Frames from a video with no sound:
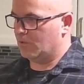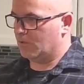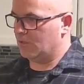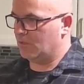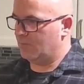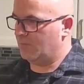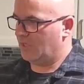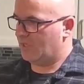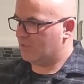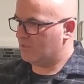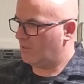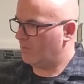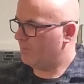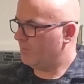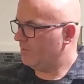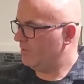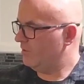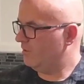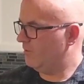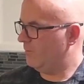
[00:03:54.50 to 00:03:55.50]
we're going to mix
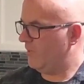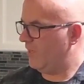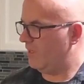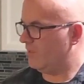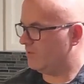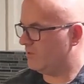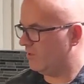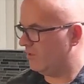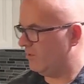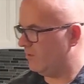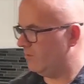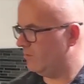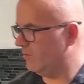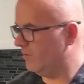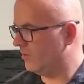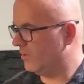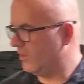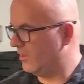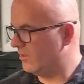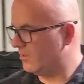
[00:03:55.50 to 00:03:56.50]
up a little batch here.
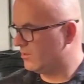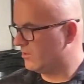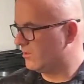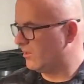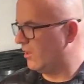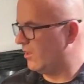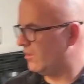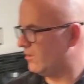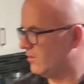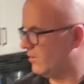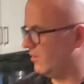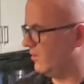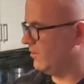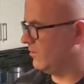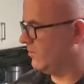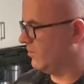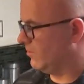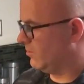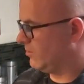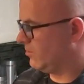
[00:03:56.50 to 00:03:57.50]
We'll get it started
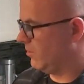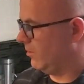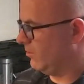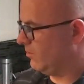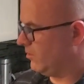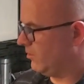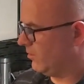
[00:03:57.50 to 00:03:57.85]
into the slow